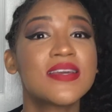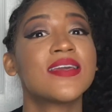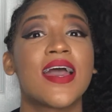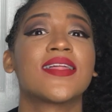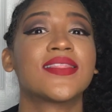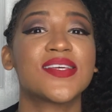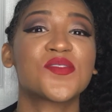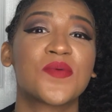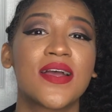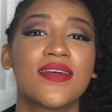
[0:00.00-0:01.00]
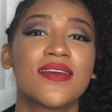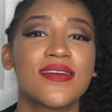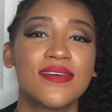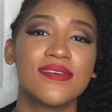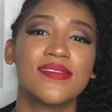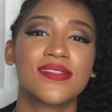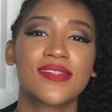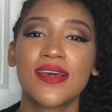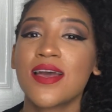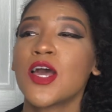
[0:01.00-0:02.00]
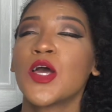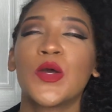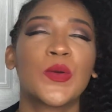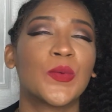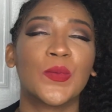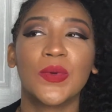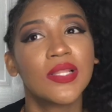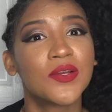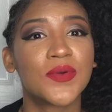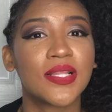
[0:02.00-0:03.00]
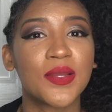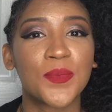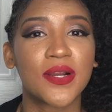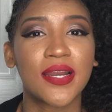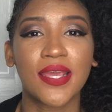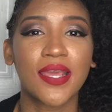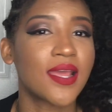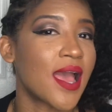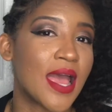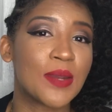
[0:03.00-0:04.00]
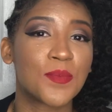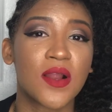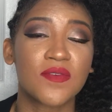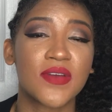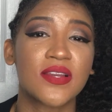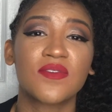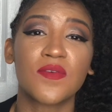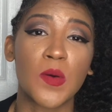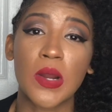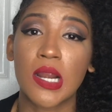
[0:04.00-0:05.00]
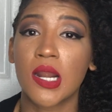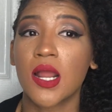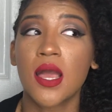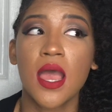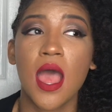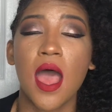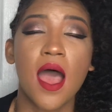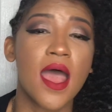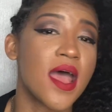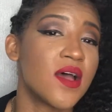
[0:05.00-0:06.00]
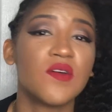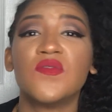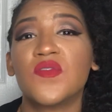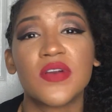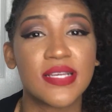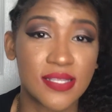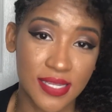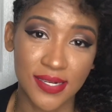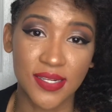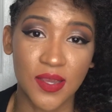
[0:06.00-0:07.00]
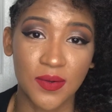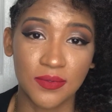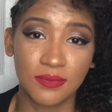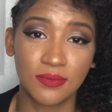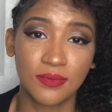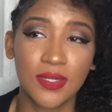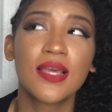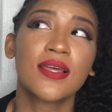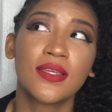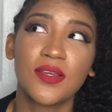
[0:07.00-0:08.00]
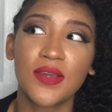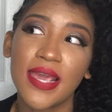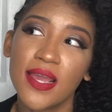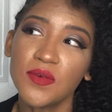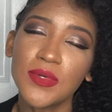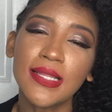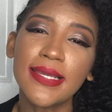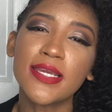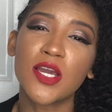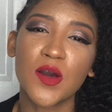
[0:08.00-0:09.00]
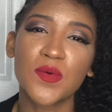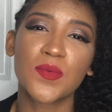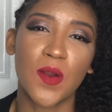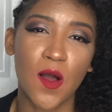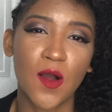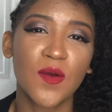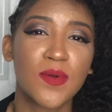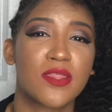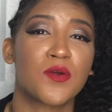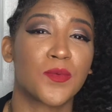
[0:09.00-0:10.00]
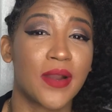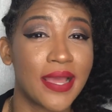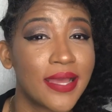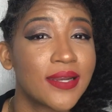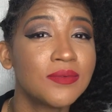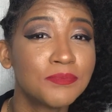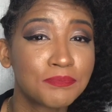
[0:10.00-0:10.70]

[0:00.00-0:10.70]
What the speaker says: yeah, this red is really, really pretty and perfect for every skin tone. You can't really go wrong with a red